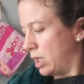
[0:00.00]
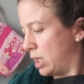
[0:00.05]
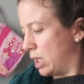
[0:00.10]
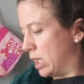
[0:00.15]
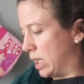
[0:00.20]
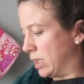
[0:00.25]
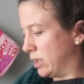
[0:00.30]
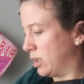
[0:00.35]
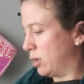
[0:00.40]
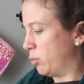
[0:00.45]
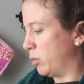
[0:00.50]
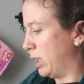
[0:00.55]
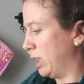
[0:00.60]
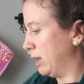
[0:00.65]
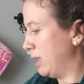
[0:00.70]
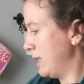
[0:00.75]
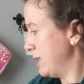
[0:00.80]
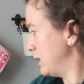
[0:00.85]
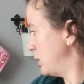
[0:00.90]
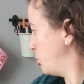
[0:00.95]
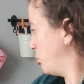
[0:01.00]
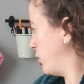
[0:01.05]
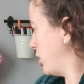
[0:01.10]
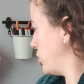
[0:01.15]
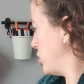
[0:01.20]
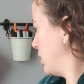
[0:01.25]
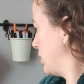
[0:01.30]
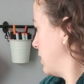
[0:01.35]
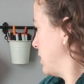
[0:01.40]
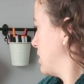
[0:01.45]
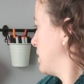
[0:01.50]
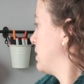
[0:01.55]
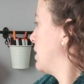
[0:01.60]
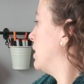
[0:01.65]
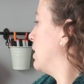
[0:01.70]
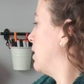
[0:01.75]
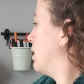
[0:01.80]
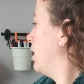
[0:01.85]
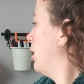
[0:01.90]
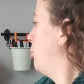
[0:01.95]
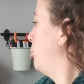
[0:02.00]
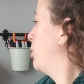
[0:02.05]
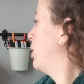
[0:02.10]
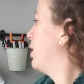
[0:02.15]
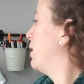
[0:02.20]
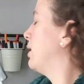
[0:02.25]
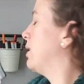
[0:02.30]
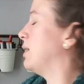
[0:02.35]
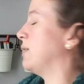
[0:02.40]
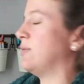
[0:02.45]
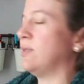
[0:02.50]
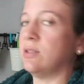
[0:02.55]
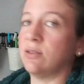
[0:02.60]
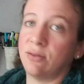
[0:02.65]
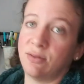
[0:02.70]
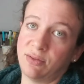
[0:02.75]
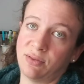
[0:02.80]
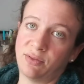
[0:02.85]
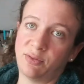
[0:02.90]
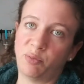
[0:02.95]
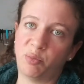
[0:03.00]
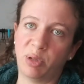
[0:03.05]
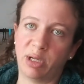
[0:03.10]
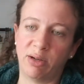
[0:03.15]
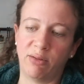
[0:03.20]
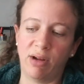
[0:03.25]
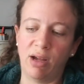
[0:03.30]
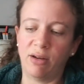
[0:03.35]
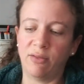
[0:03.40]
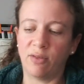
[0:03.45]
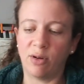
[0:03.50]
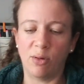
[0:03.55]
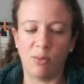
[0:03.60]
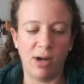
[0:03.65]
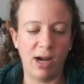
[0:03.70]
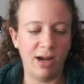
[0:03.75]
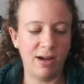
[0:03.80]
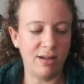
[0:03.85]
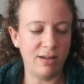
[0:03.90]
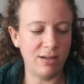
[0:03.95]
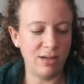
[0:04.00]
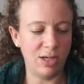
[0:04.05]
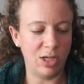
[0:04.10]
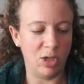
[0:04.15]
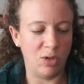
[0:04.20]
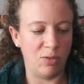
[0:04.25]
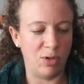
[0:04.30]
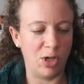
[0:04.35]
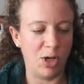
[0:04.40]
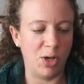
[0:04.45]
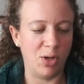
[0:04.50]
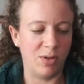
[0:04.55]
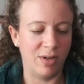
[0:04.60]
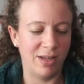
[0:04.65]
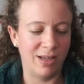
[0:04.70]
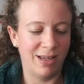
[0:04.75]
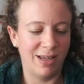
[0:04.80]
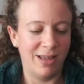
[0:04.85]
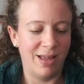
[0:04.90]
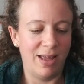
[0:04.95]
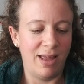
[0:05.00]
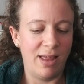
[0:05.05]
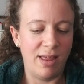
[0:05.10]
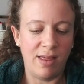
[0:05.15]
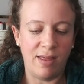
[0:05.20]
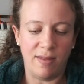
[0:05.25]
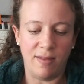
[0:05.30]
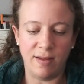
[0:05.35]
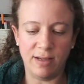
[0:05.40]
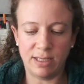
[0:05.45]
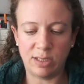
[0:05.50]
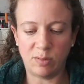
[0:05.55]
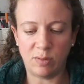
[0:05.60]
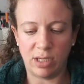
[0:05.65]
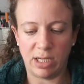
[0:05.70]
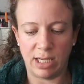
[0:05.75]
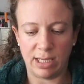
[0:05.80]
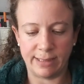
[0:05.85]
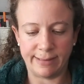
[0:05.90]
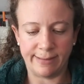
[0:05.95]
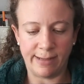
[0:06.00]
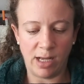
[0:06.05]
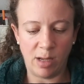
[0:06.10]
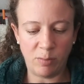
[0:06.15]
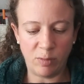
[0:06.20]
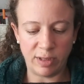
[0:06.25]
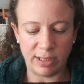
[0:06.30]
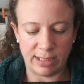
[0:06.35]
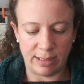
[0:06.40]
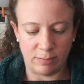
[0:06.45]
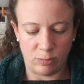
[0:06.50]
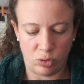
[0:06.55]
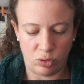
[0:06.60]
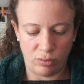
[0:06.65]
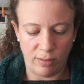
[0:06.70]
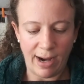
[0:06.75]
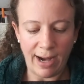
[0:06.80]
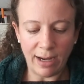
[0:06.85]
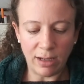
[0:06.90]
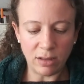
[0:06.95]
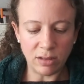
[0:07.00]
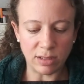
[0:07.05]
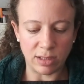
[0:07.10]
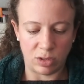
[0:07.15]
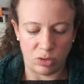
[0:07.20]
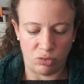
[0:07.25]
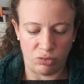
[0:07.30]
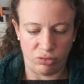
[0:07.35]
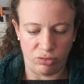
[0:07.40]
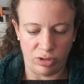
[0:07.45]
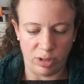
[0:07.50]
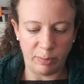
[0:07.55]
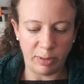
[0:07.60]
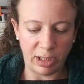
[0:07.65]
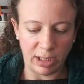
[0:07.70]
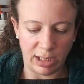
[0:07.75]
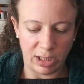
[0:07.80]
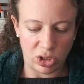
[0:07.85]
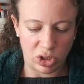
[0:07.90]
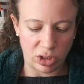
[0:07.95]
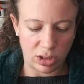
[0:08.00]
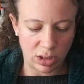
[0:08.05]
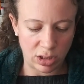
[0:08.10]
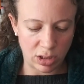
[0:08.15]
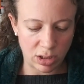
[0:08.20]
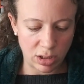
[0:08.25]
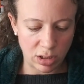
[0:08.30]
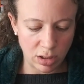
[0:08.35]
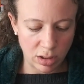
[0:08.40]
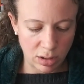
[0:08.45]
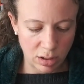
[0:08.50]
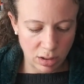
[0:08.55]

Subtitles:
And then my last project that's kitted up, if you've been around for a while, you know this one has come with some trials and tribulations.